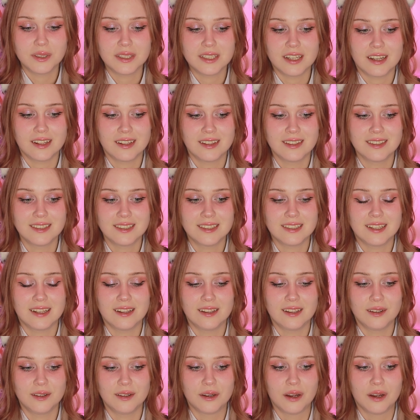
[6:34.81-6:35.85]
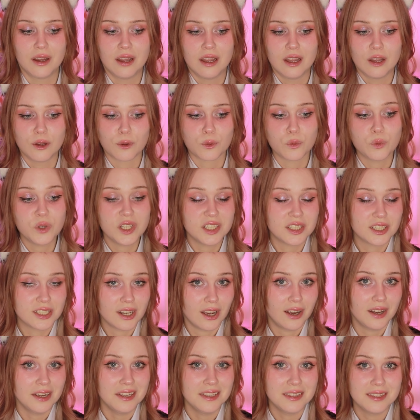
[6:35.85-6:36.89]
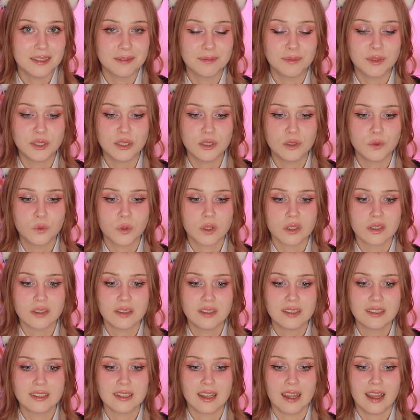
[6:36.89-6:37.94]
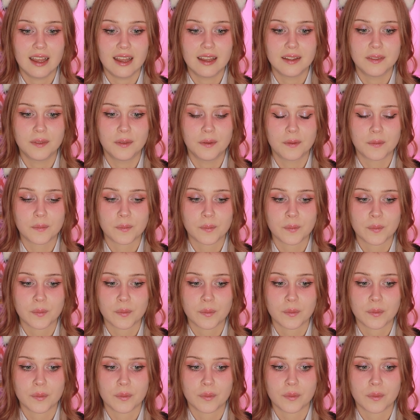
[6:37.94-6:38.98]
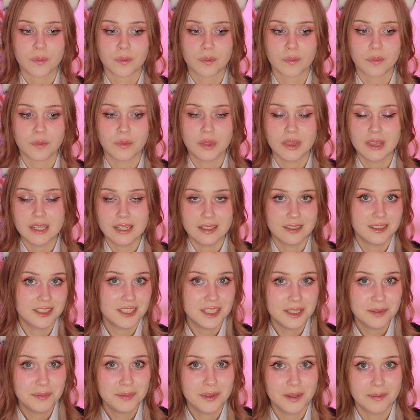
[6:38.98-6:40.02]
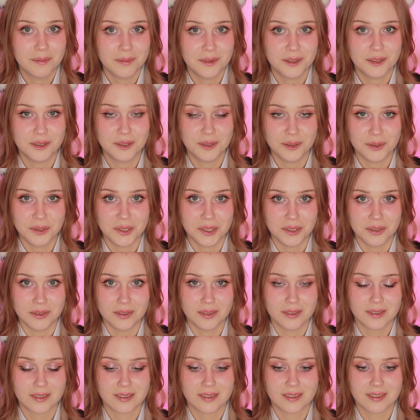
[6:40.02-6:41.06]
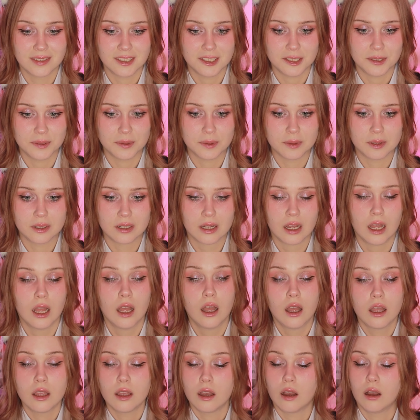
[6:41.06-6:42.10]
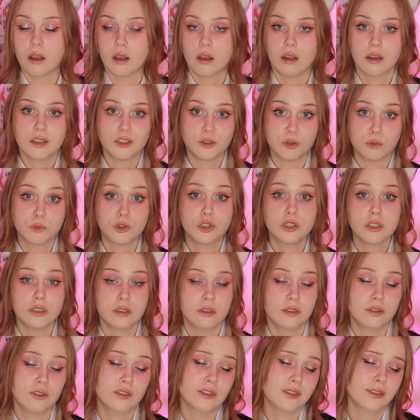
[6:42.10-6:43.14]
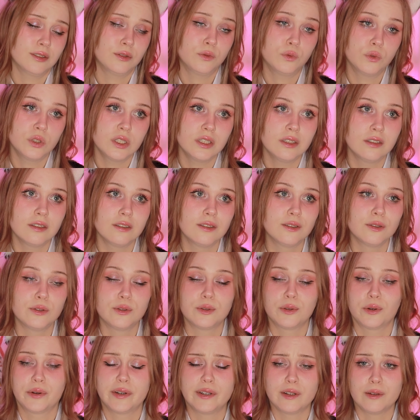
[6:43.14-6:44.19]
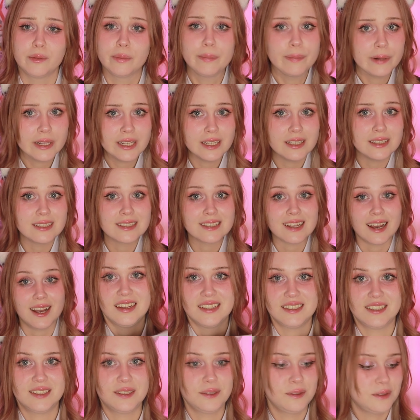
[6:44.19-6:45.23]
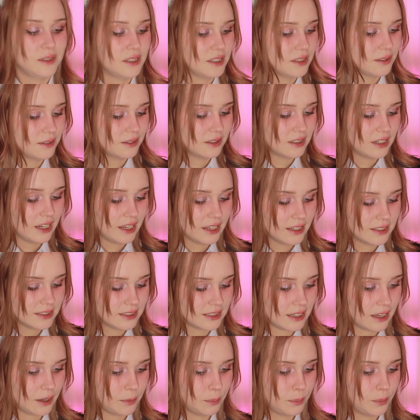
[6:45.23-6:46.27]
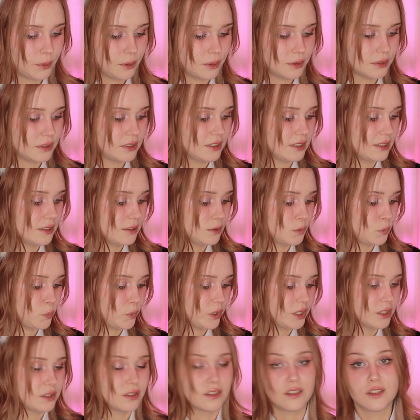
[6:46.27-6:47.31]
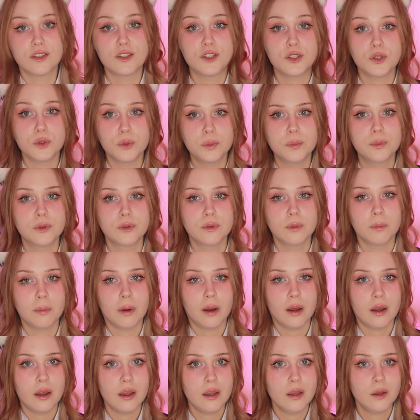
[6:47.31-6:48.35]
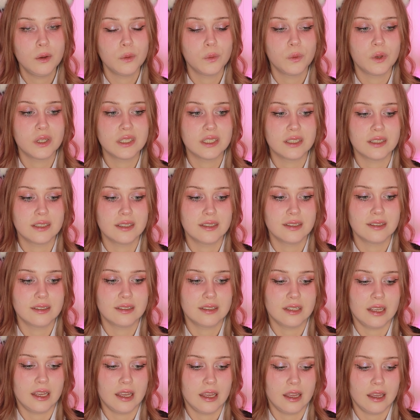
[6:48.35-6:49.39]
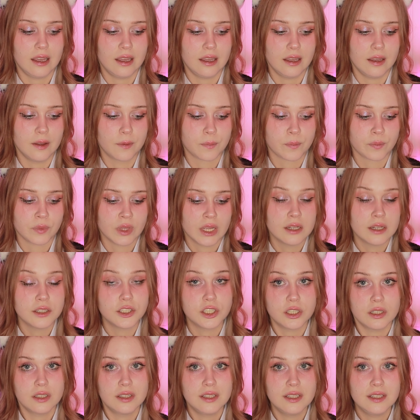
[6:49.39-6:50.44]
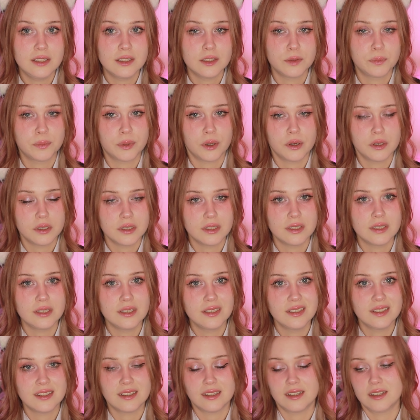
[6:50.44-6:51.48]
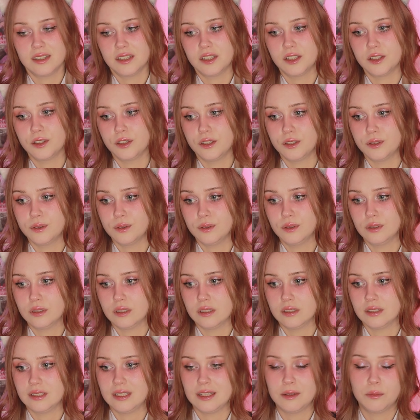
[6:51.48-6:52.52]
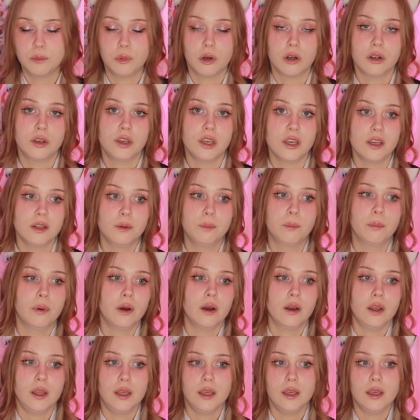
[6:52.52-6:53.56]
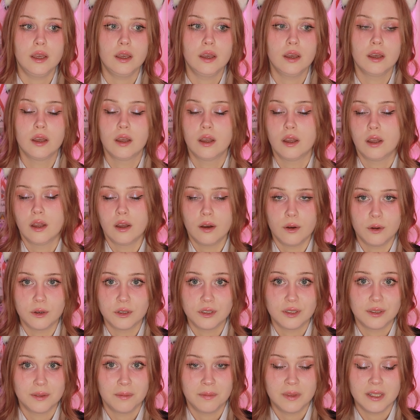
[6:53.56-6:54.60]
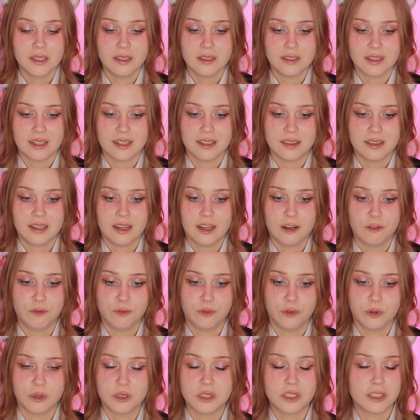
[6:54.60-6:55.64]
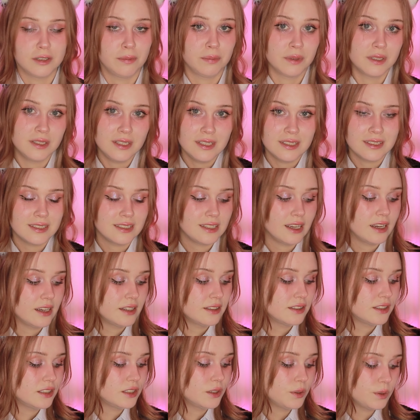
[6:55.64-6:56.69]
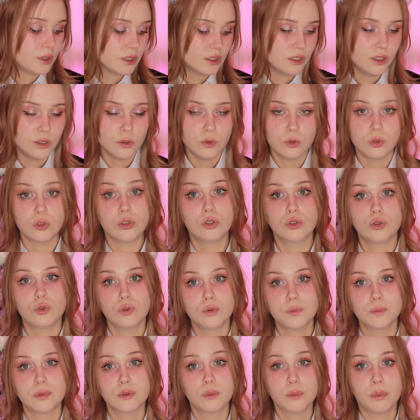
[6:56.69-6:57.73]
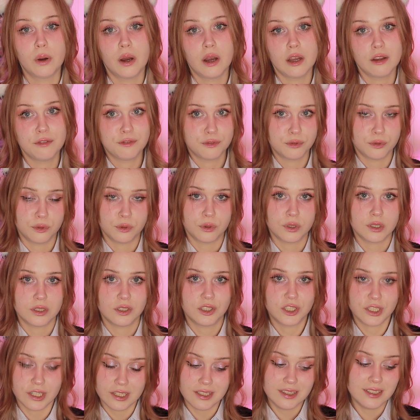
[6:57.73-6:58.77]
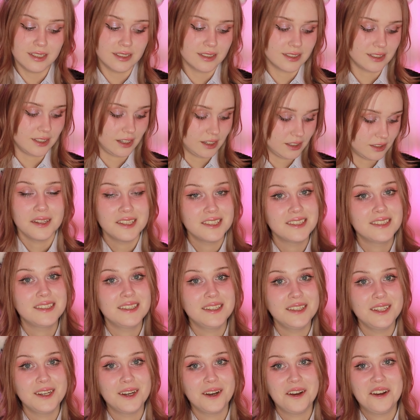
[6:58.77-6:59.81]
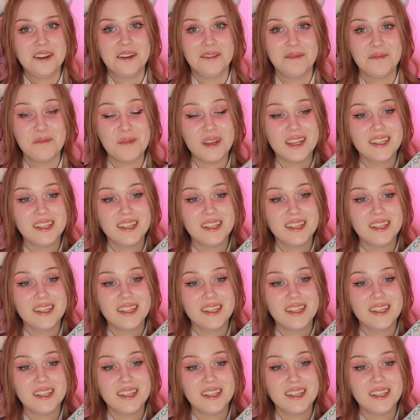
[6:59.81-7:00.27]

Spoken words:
to tell the seller which items you want and they'll ship them to you. So just read the tutorial, please. So here it is. I bought it with Superbuy, which is a Chinese proxy, like you use Zenmarket Buy or something like that for Japanese sites. You can use Superbuy for Chinese sites. It did come